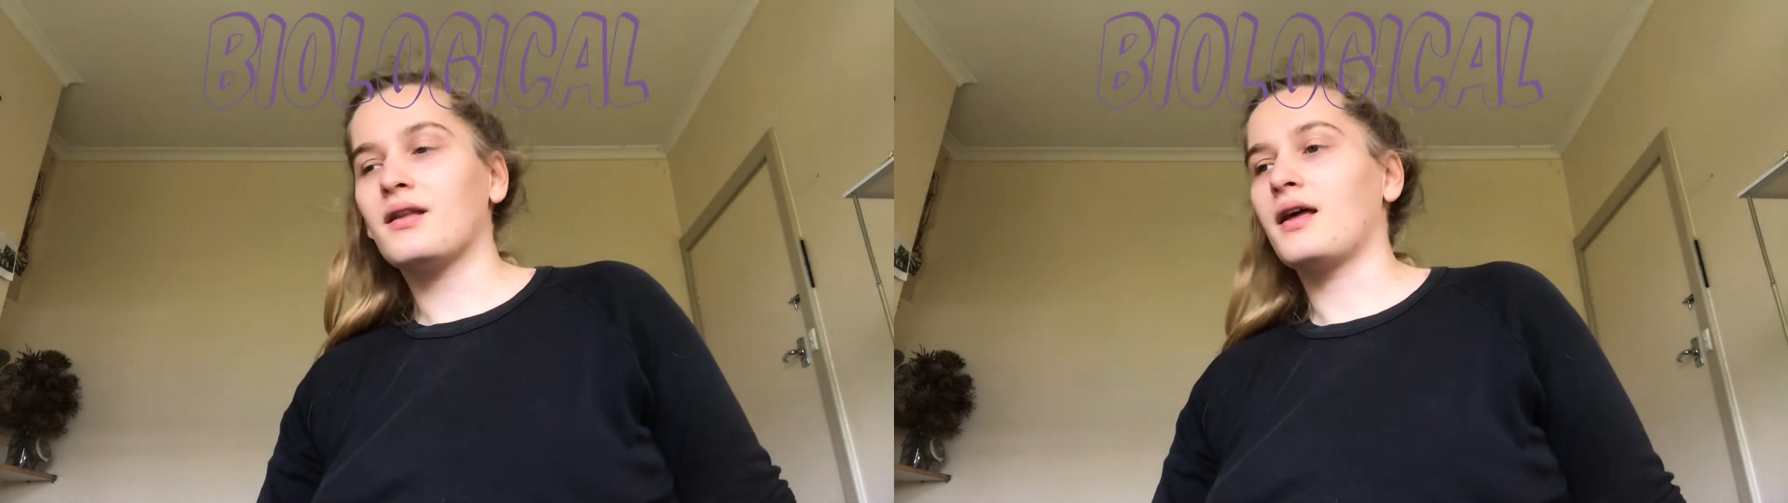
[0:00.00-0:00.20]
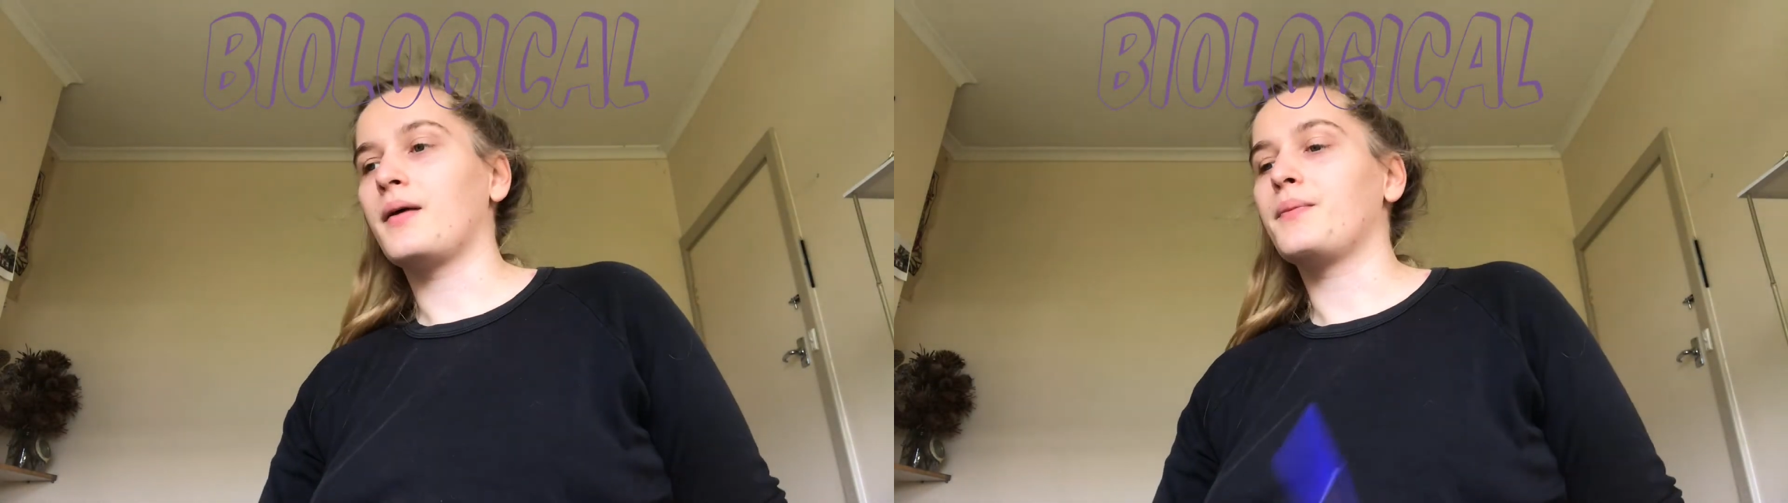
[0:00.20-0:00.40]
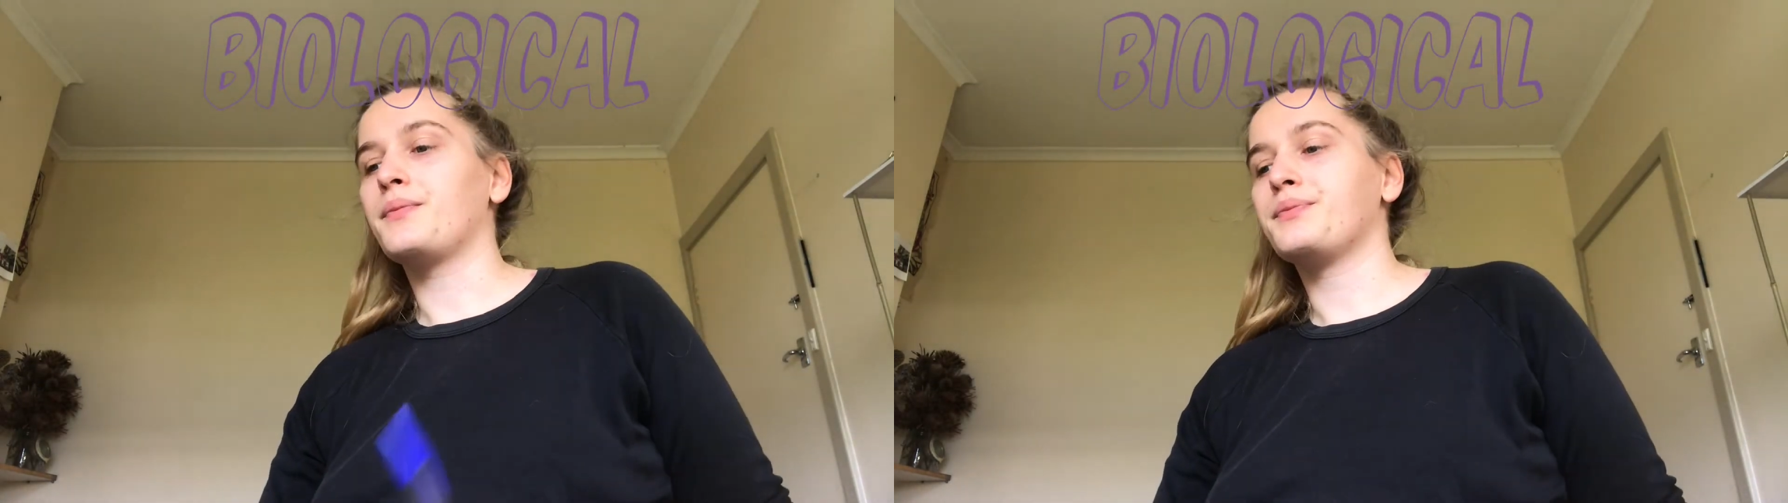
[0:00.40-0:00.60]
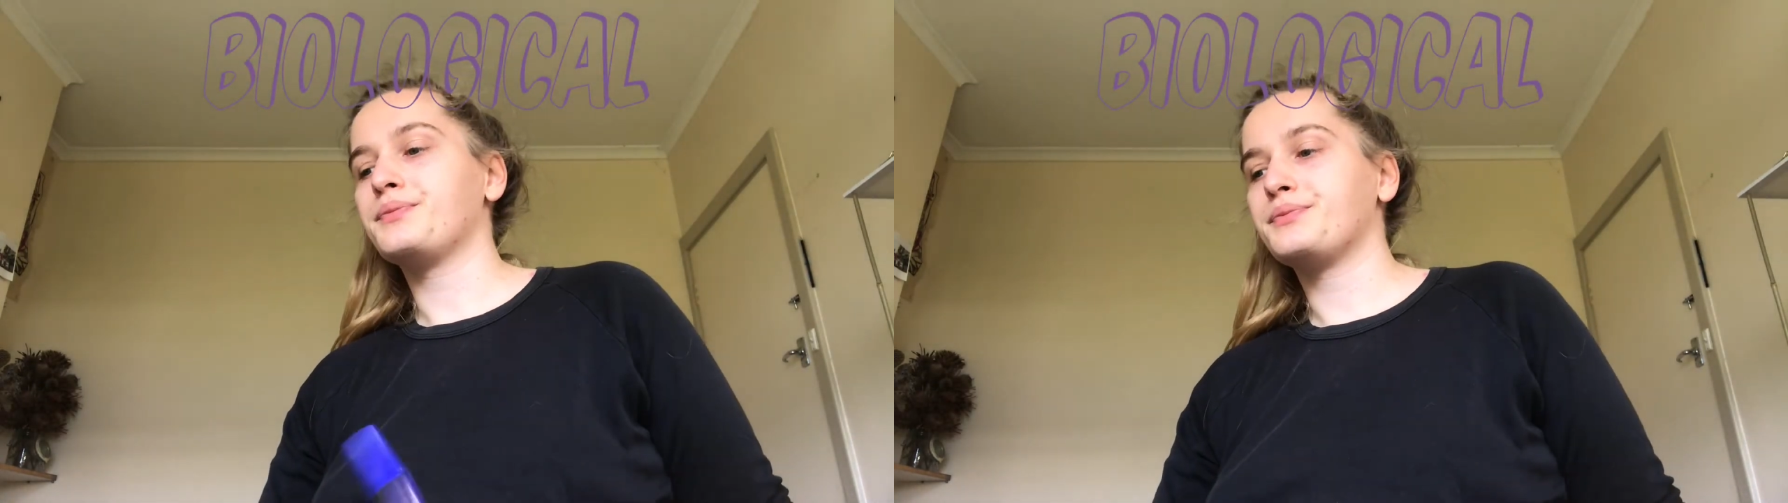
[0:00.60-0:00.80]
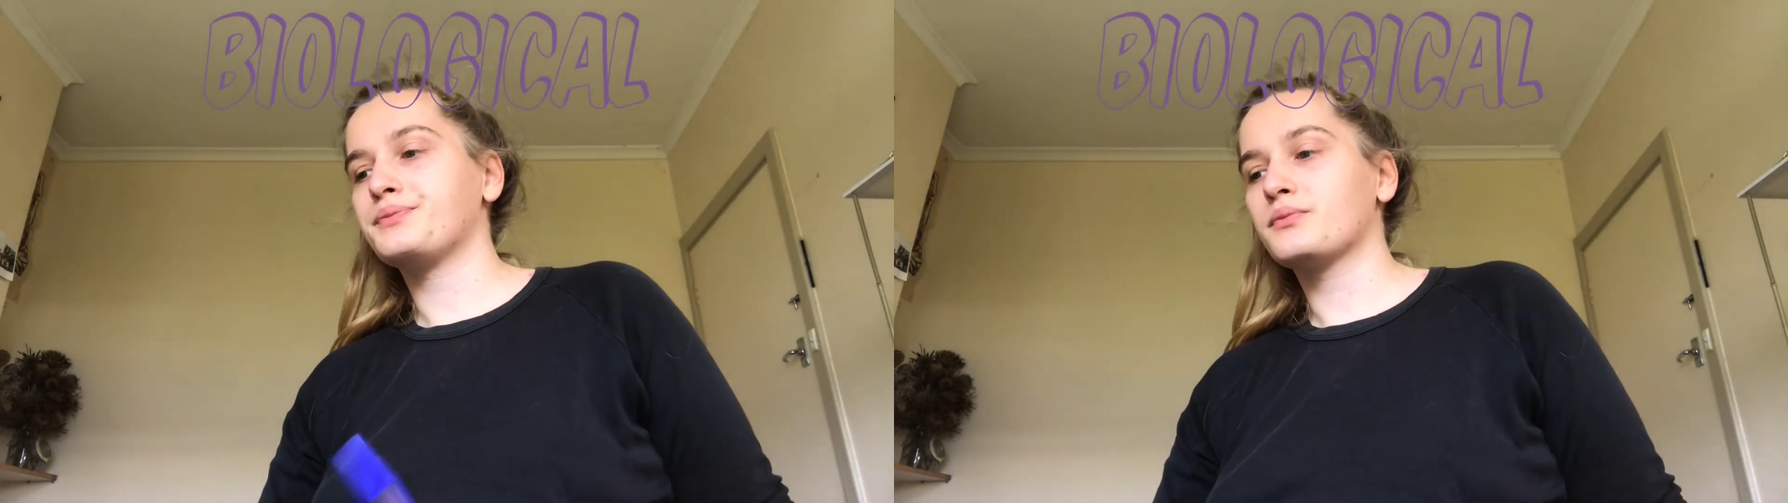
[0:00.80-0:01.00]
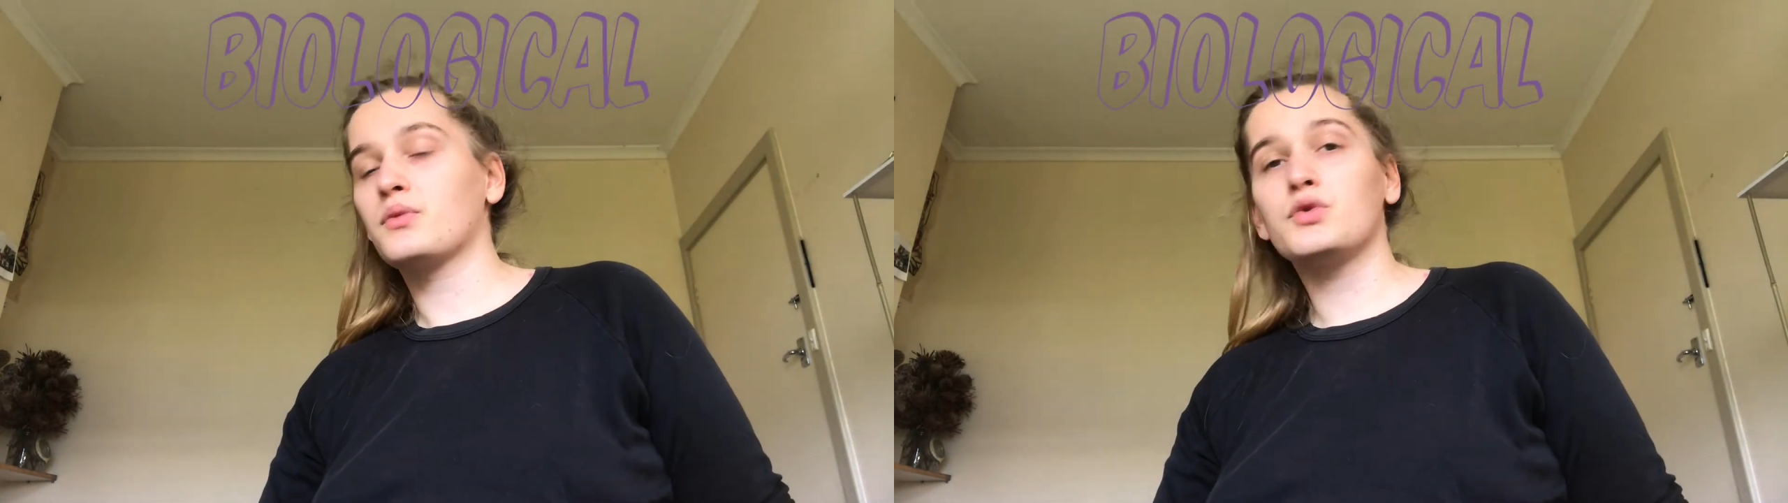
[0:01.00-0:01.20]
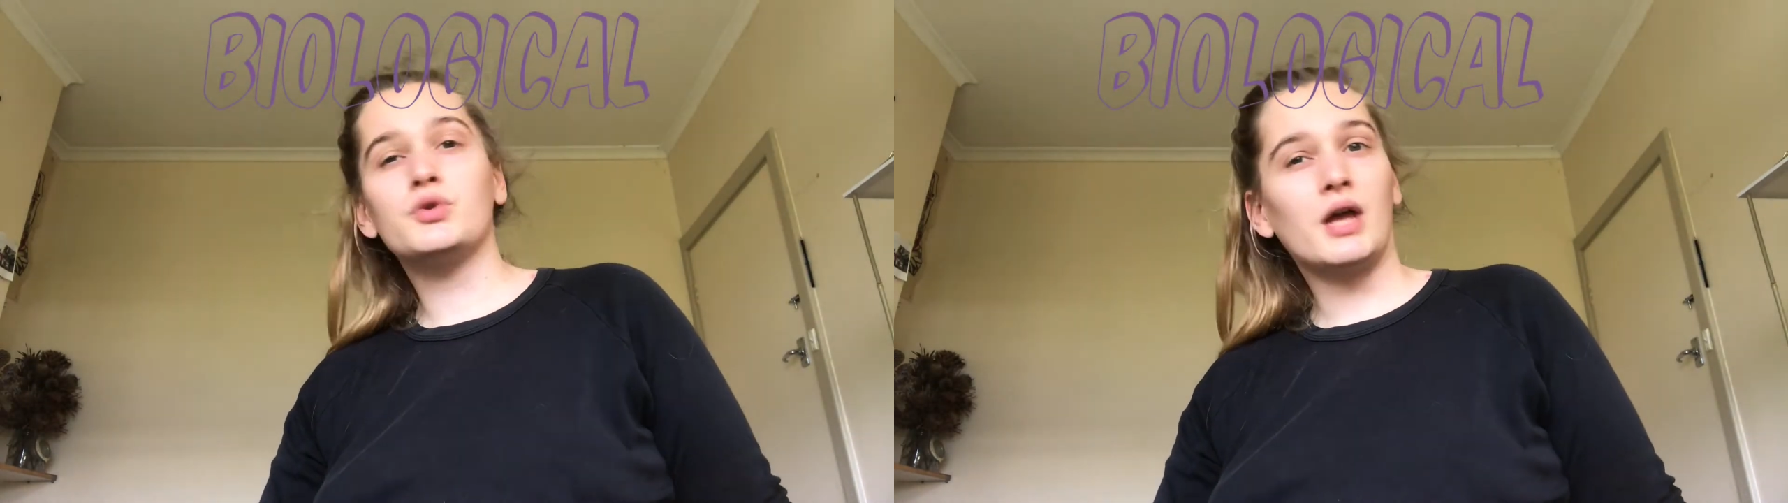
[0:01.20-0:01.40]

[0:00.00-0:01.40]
So I